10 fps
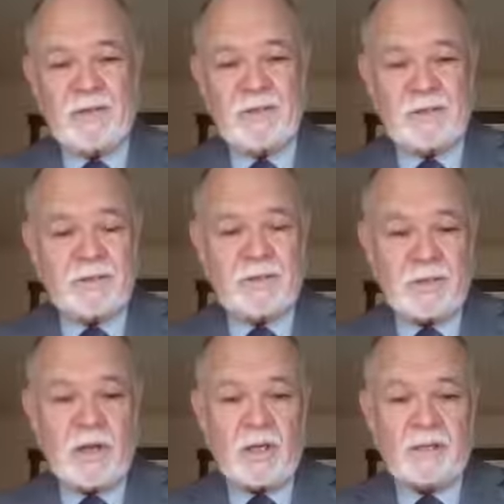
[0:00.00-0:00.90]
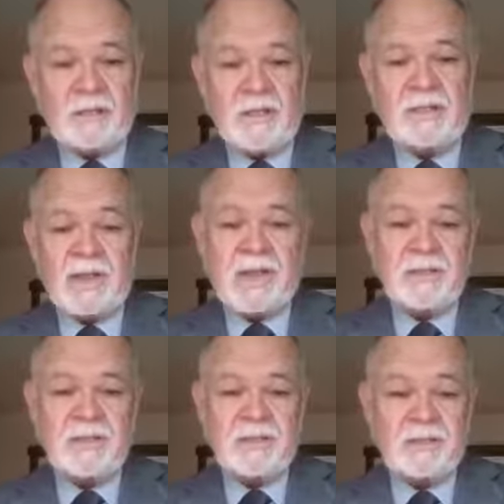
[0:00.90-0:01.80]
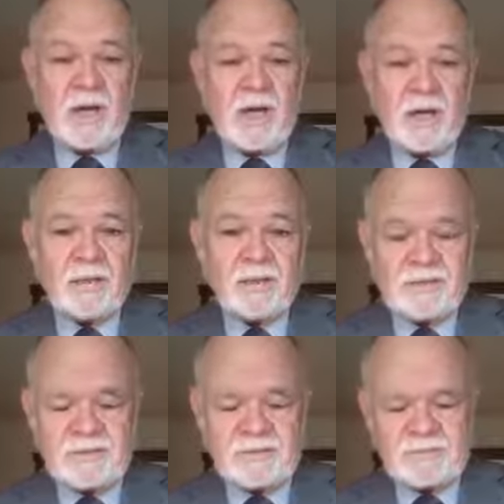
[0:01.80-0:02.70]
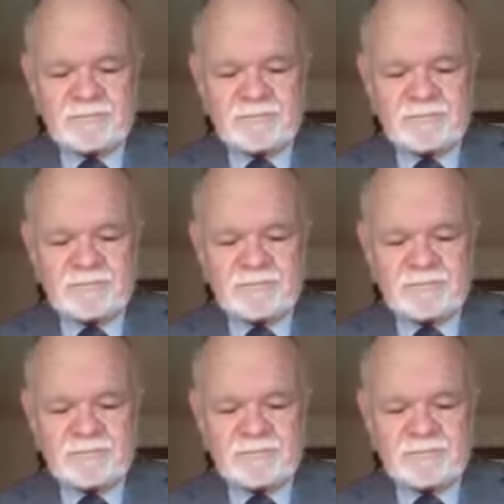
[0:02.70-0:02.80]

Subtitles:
Jews called Gentiles dogs.